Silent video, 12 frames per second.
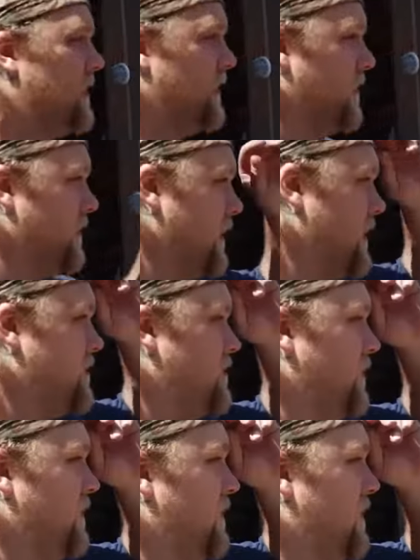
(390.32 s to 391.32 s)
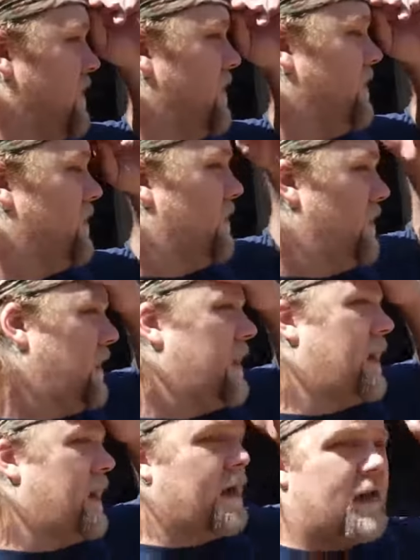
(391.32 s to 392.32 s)
You know, when I drove it over the
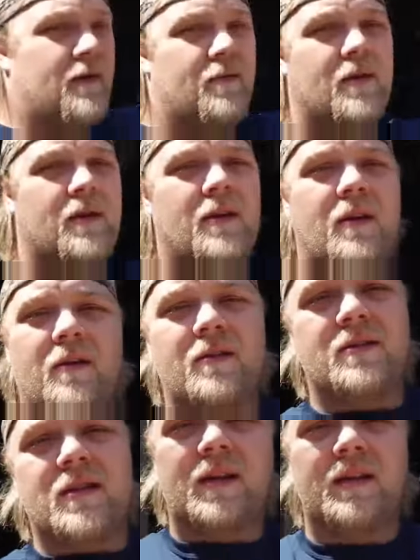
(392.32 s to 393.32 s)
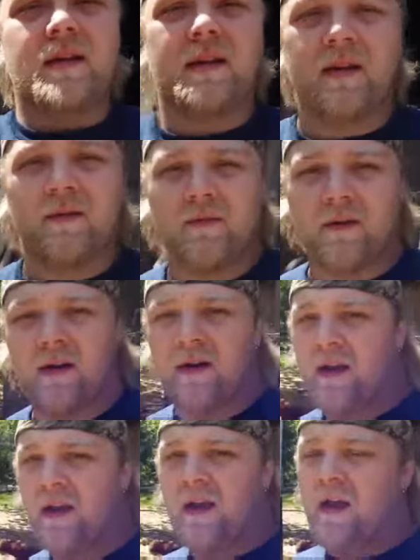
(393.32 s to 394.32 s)
weekend, I didn't really notice anything different.
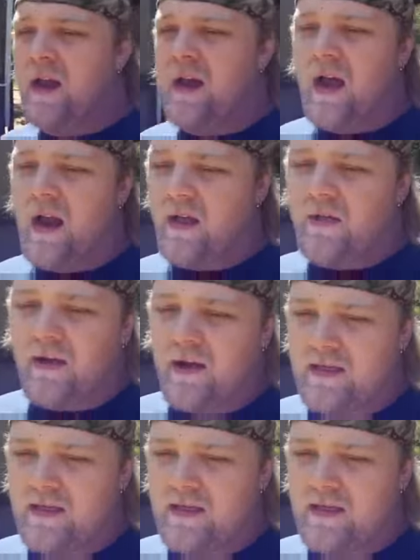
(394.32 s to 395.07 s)
I don't think